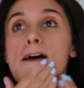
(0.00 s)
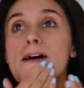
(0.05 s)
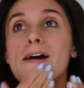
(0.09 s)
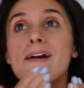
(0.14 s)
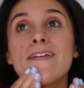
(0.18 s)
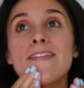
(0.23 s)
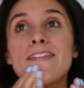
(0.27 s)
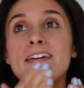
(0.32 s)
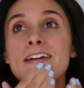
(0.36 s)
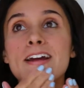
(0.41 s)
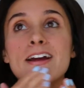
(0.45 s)

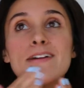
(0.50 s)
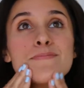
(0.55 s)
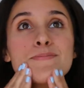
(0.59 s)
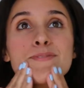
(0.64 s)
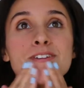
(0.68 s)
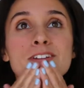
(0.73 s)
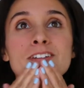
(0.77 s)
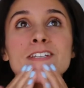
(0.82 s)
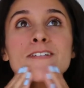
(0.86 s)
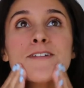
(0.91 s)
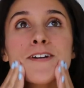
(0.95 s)
I think I'm
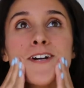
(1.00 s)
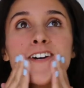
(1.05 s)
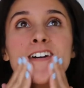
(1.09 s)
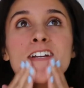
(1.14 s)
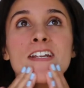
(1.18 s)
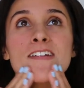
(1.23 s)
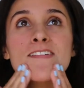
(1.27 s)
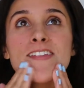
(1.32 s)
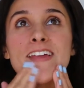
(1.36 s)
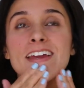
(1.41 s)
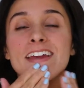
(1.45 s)
going to do
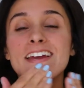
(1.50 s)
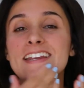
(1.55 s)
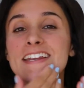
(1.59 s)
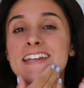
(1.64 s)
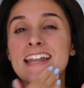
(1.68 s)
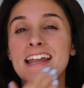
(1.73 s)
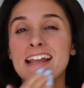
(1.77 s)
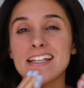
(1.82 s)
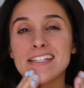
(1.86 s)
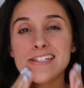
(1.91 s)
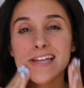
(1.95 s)
kind of like a
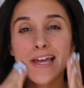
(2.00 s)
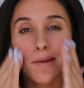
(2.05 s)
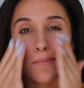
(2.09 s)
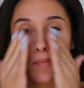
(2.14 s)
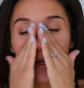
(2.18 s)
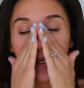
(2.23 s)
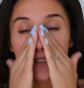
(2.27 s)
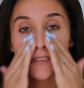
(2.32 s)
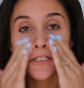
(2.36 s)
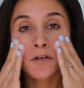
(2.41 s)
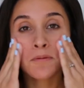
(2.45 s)
nighttime
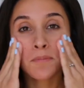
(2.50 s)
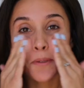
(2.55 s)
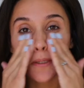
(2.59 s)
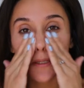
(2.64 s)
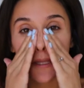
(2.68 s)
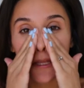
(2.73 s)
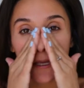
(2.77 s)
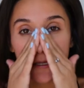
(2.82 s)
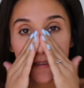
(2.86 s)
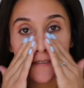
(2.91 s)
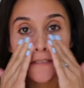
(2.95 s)
October
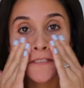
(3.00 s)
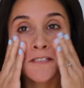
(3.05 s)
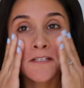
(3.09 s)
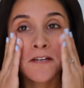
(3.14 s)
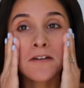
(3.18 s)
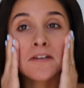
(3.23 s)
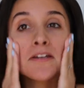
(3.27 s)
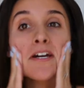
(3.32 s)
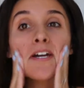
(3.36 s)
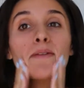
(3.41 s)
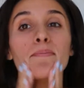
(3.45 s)
look, so
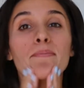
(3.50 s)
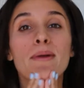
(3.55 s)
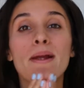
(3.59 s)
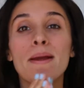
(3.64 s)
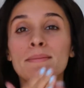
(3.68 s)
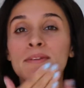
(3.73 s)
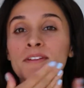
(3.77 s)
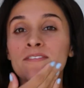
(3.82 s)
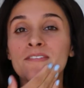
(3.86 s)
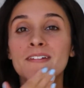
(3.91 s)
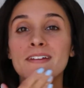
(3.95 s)
you got to
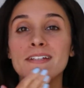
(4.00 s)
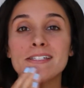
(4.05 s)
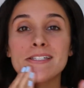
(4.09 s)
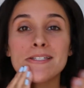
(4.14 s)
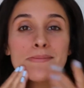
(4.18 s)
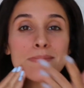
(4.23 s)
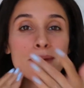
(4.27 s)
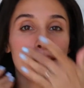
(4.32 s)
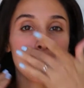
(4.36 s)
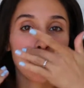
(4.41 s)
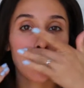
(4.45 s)
prime your
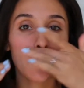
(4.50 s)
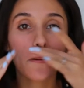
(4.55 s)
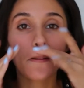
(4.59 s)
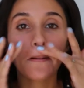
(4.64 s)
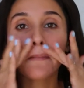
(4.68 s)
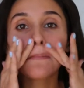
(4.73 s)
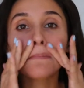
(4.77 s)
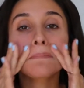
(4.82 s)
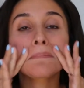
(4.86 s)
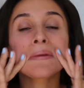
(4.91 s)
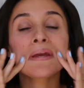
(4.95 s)
face to make your
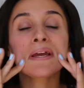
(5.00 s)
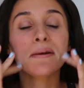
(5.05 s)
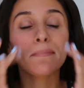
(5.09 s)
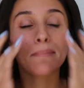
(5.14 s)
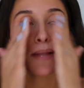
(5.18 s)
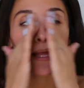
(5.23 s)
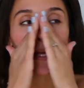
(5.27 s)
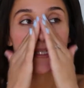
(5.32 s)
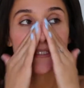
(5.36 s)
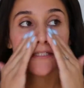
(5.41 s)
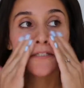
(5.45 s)
makeup
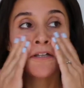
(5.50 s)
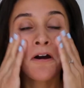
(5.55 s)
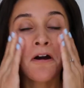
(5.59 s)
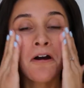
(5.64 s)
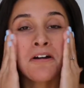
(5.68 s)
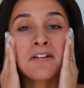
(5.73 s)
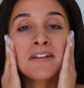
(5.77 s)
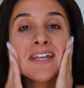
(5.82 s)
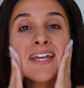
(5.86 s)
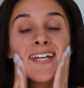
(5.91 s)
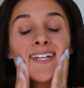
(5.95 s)
last
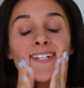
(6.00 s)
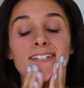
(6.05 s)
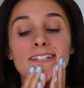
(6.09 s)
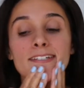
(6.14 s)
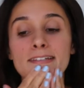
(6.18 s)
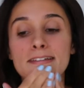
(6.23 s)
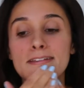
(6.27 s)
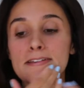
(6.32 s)
all night.